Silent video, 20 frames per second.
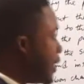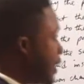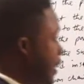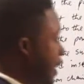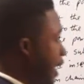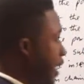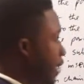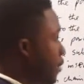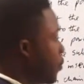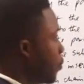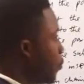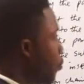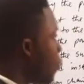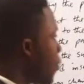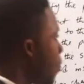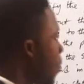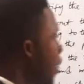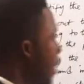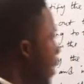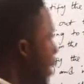Then
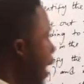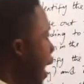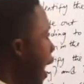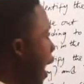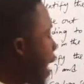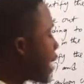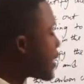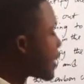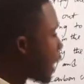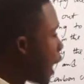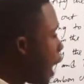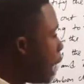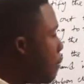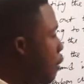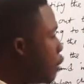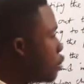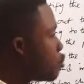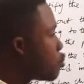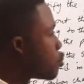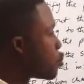at
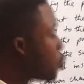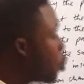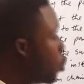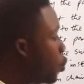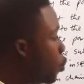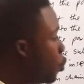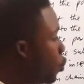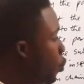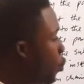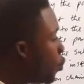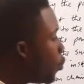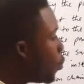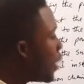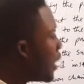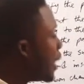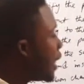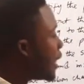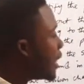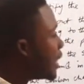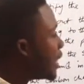carbon 2,
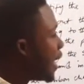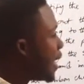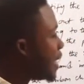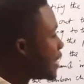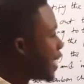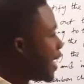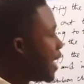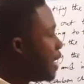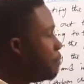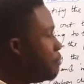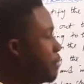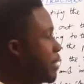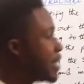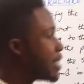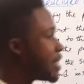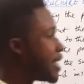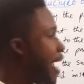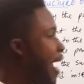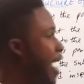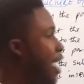there is a
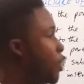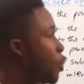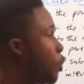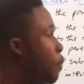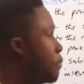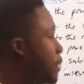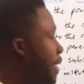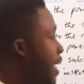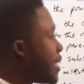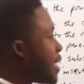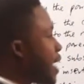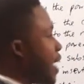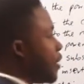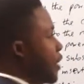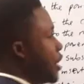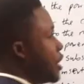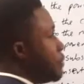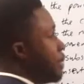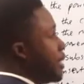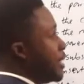methyl group. This
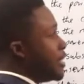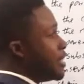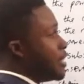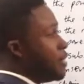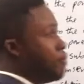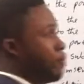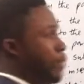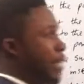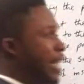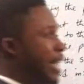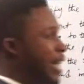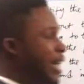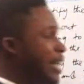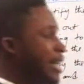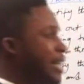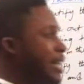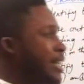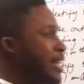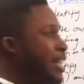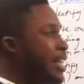arrangement simply
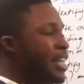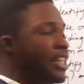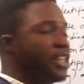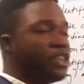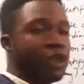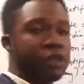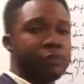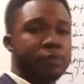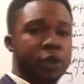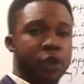is just